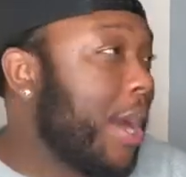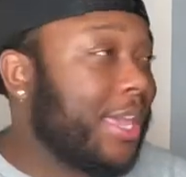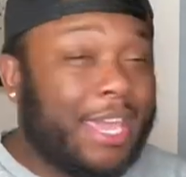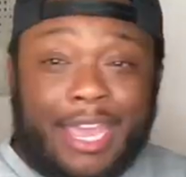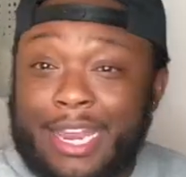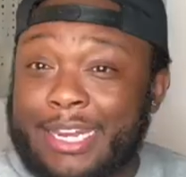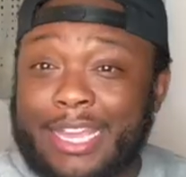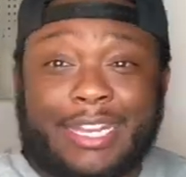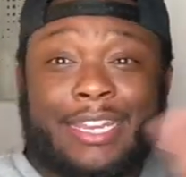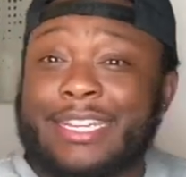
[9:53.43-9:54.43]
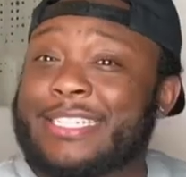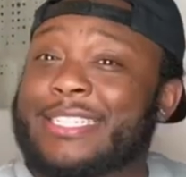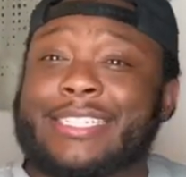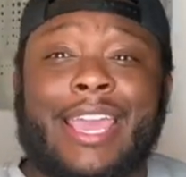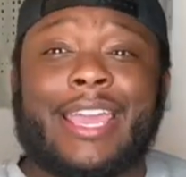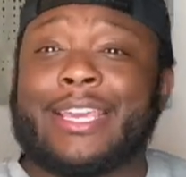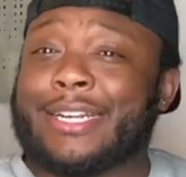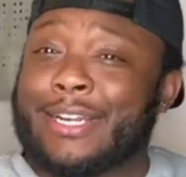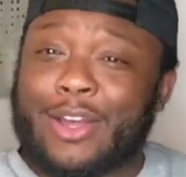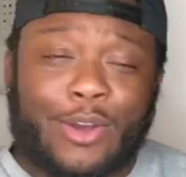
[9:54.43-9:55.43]
Candy and Nene just can't get
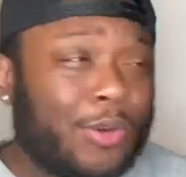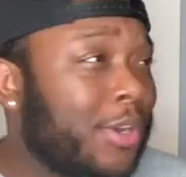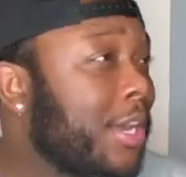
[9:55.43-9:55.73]
along.